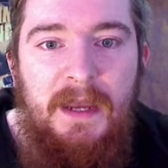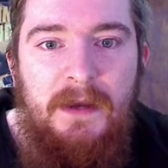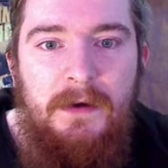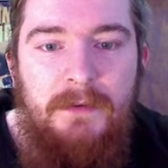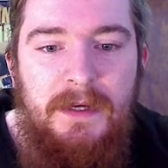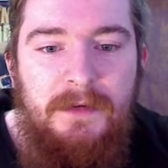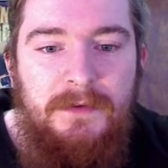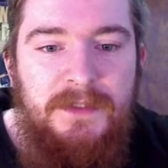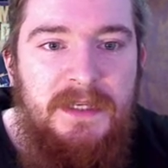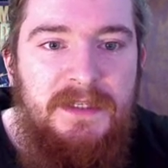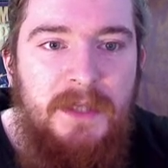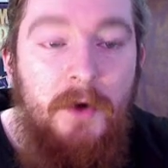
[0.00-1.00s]
Wow, so
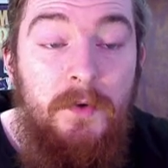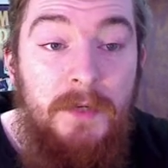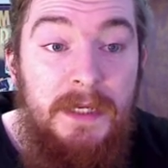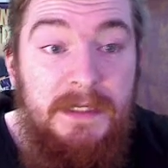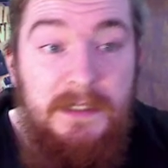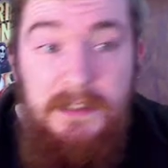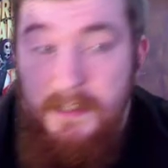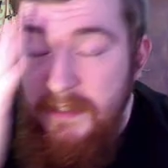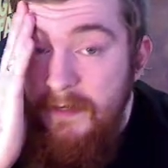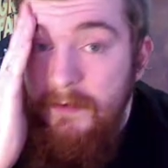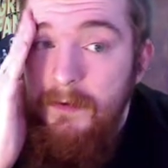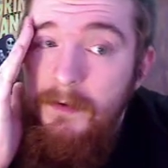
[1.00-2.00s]
that's the whole list.
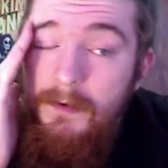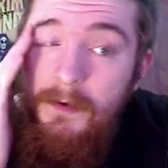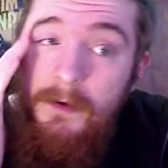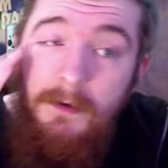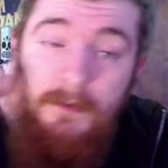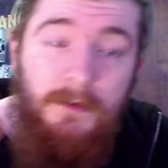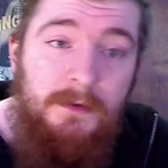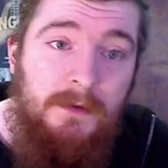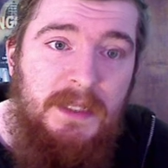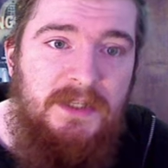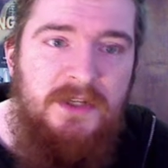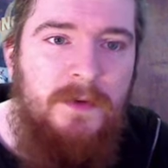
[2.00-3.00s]
So
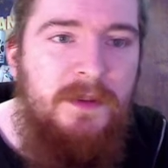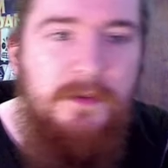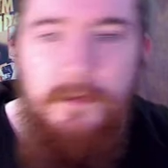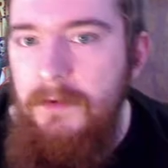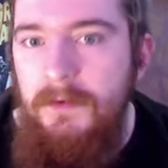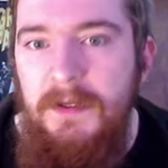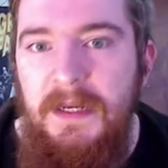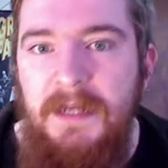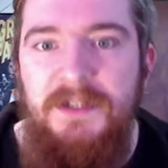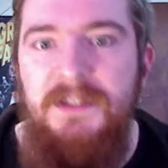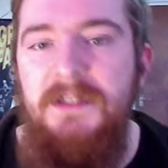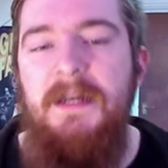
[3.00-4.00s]
let's just run through it all again,
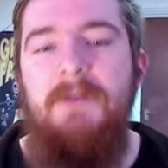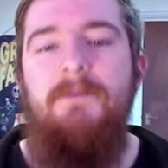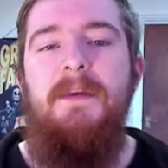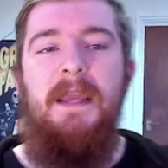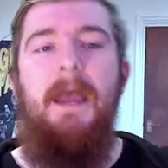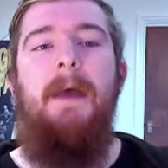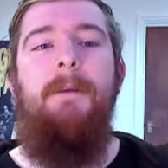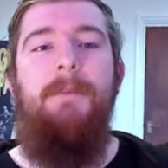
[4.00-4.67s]
just to like recap.